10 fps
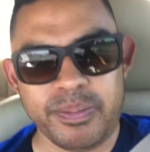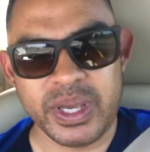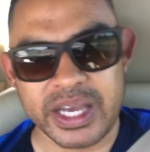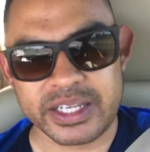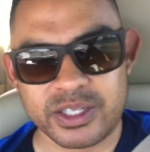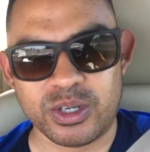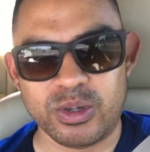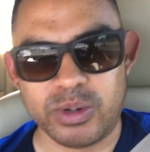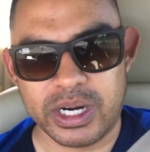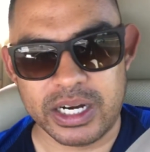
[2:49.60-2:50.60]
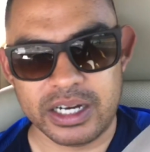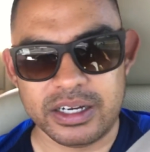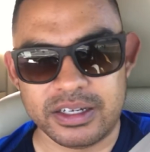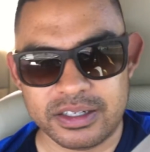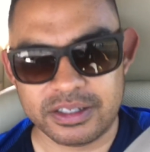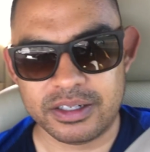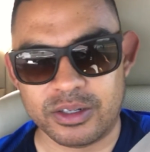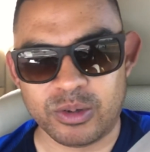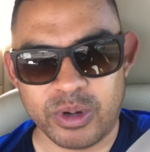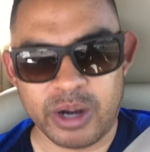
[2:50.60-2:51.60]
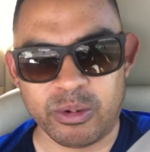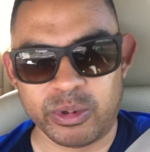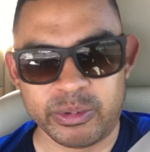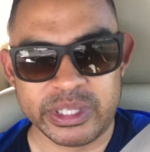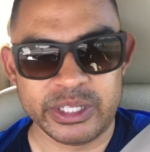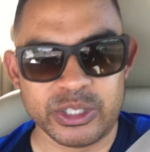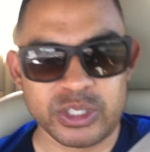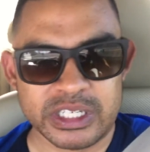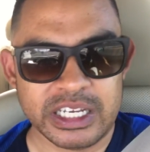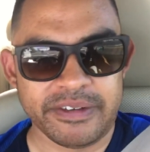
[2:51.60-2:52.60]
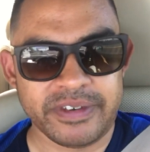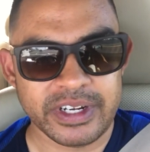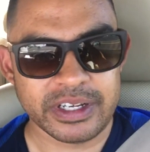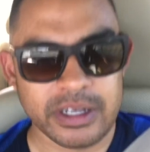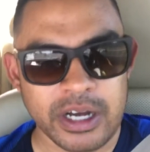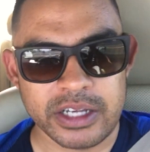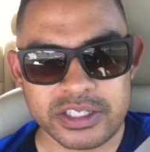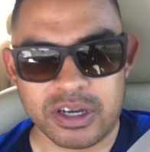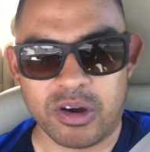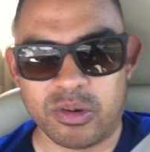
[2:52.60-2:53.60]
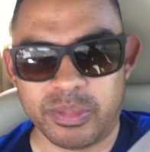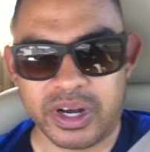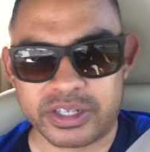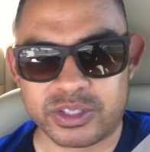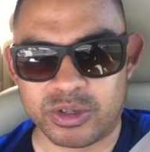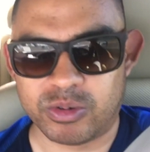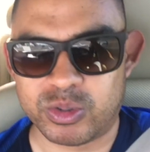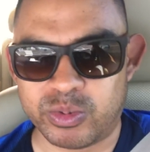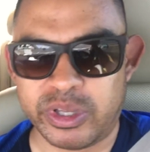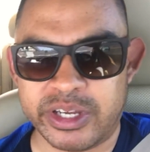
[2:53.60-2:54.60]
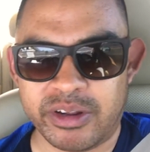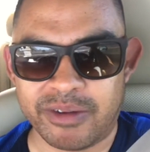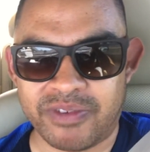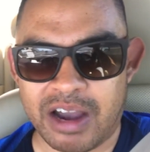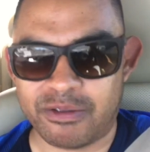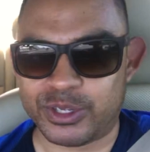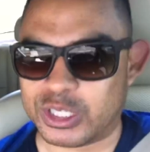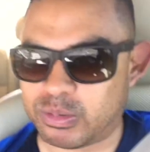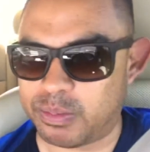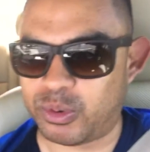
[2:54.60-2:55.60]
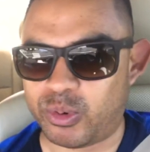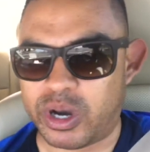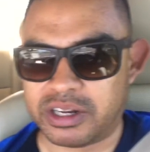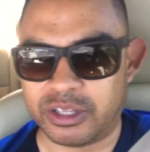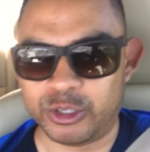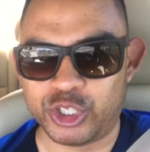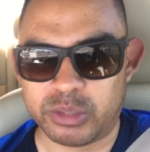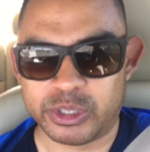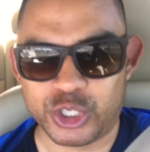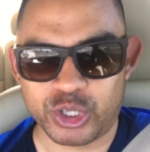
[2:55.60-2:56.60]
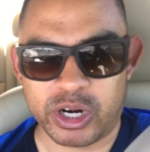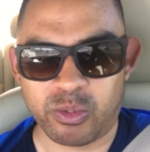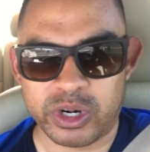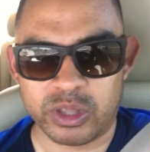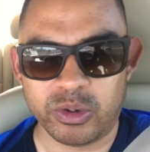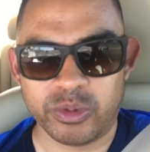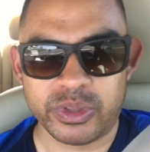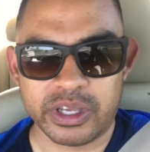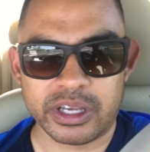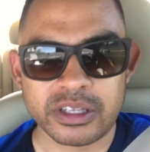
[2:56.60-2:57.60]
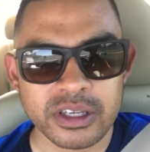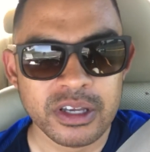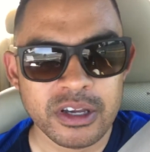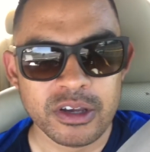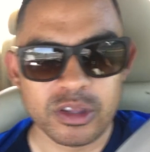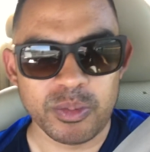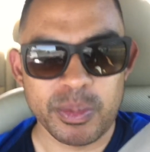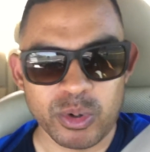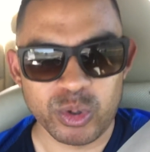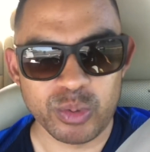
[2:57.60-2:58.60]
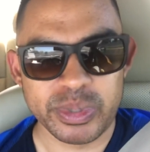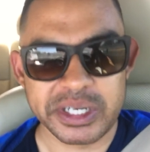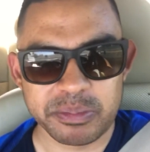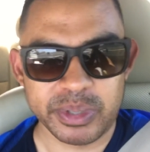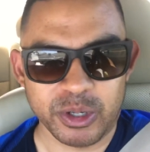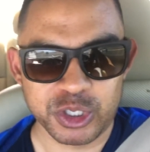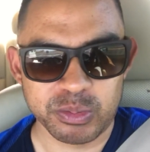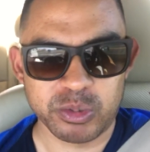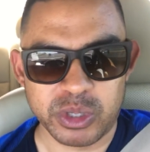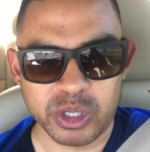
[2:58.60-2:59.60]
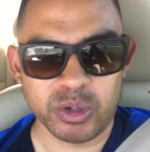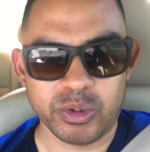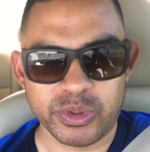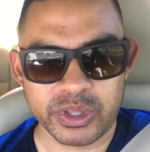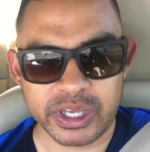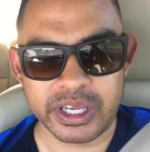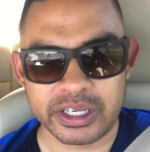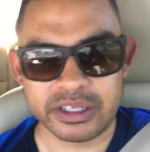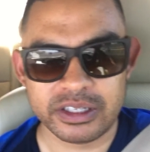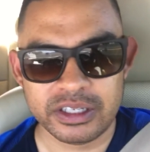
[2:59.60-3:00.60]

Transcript: picks who really just gifting us $100. So it was really only 5 or 6 people who had a legitimate shot at winning the whole thing. The people who picked Belgium to win the whole thing,